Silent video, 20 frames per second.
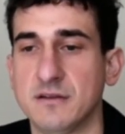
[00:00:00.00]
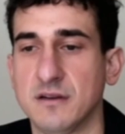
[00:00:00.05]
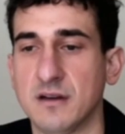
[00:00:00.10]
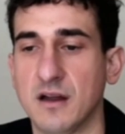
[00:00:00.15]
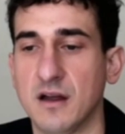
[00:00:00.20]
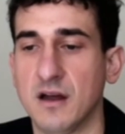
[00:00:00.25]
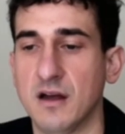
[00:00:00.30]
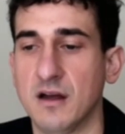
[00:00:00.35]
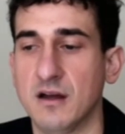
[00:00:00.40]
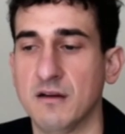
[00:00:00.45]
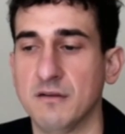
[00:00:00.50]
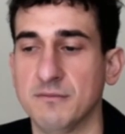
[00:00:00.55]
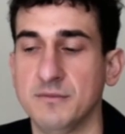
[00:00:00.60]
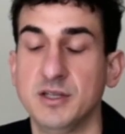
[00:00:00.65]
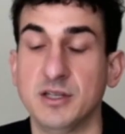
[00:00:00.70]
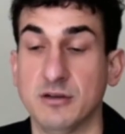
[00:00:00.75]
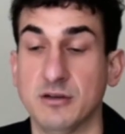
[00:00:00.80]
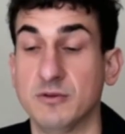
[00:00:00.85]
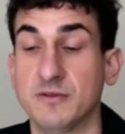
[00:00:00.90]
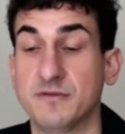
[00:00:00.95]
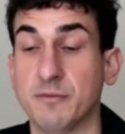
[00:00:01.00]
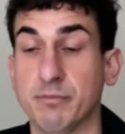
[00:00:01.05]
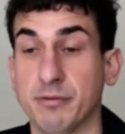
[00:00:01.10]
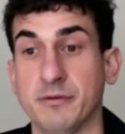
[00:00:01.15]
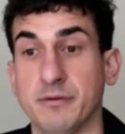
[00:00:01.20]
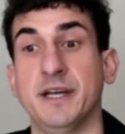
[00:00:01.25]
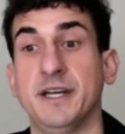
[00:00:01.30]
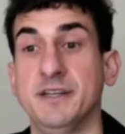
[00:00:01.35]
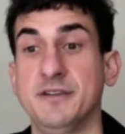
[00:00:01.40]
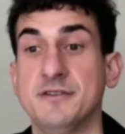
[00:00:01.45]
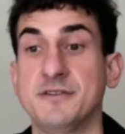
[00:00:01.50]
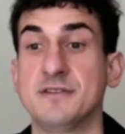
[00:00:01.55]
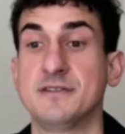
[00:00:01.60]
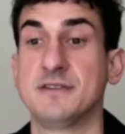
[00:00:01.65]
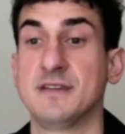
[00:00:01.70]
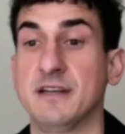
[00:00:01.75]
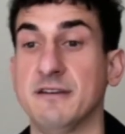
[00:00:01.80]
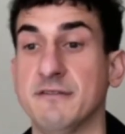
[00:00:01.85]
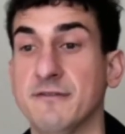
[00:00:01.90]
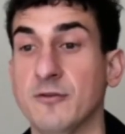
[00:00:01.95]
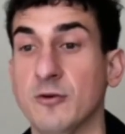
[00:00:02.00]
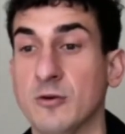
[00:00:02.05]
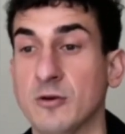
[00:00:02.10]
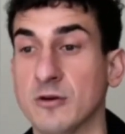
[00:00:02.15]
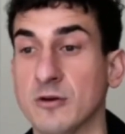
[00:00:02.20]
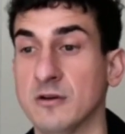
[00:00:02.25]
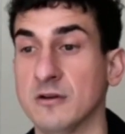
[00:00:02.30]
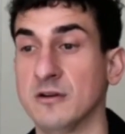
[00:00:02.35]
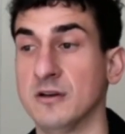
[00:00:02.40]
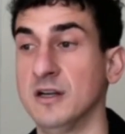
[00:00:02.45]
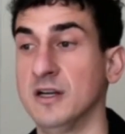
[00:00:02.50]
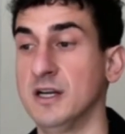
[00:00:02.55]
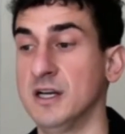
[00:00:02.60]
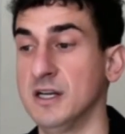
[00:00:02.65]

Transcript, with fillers: Um, you know, if a brand uses it for